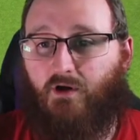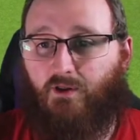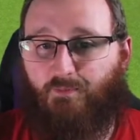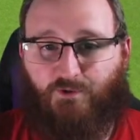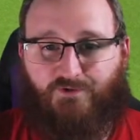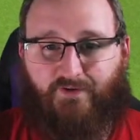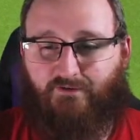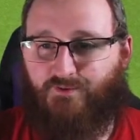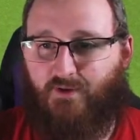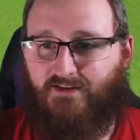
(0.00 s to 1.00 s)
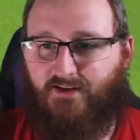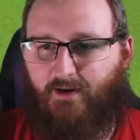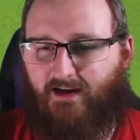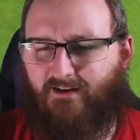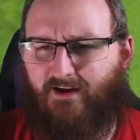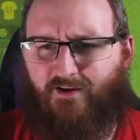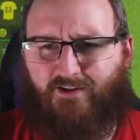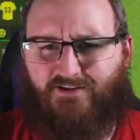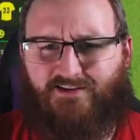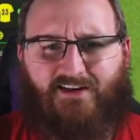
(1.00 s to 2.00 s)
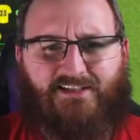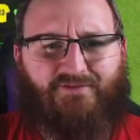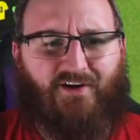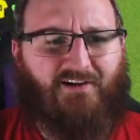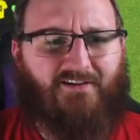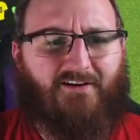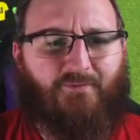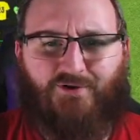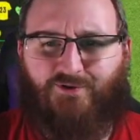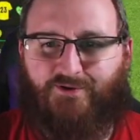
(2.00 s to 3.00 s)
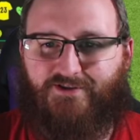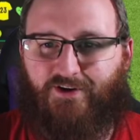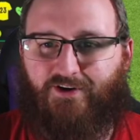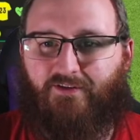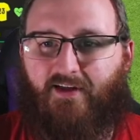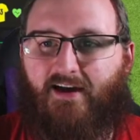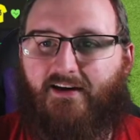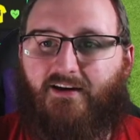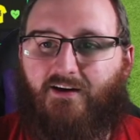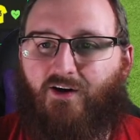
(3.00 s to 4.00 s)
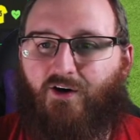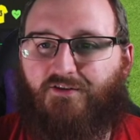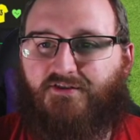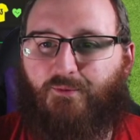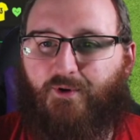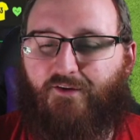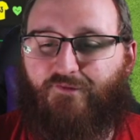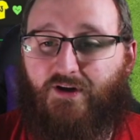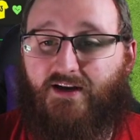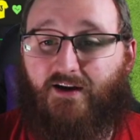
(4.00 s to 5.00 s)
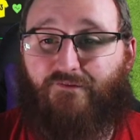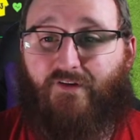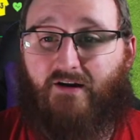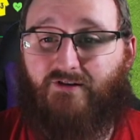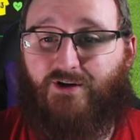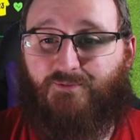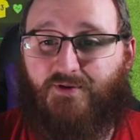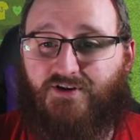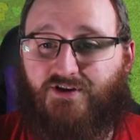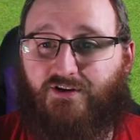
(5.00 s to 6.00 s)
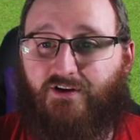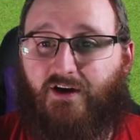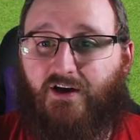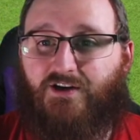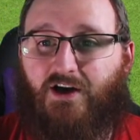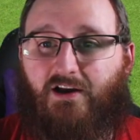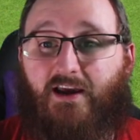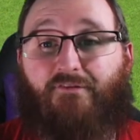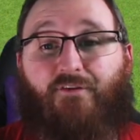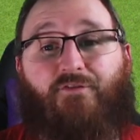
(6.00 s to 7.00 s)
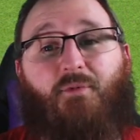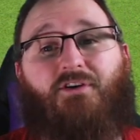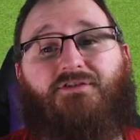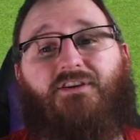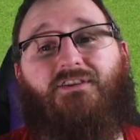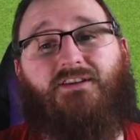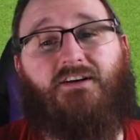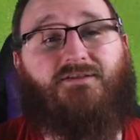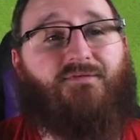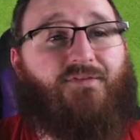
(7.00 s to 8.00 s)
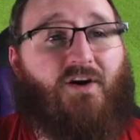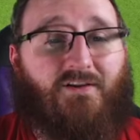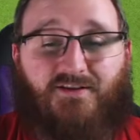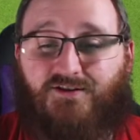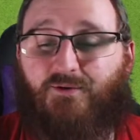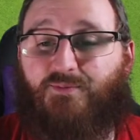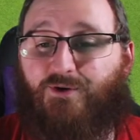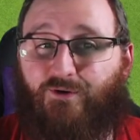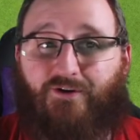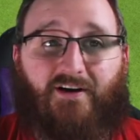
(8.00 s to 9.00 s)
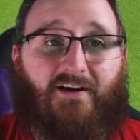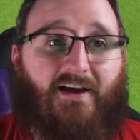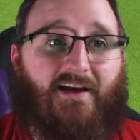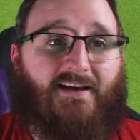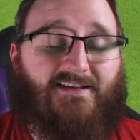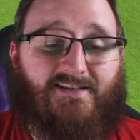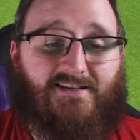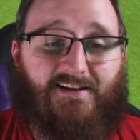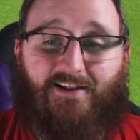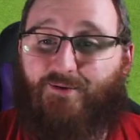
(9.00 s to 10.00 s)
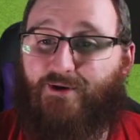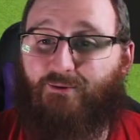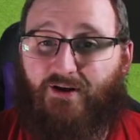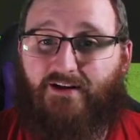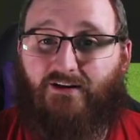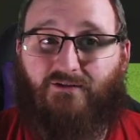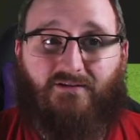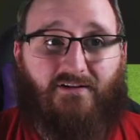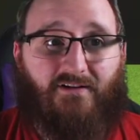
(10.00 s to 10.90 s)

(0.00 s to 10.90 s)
The ball's found its way into the back of the net at the start of a highlight. I'm not sure what's gone on there. Hosker with the free kick. Very good position. Curling effort from Hosker. Doesn't find the top corner. It's still only 1-0.